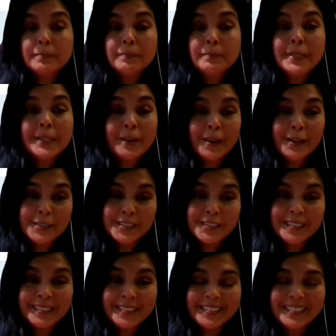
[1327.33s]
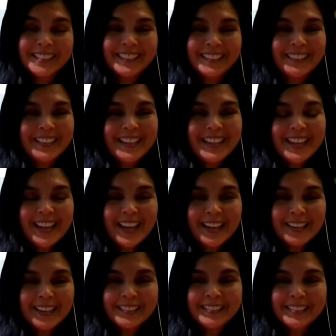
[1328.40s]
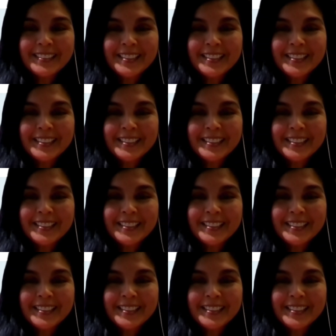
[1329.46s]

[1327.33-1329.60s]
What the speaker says: be cautious, as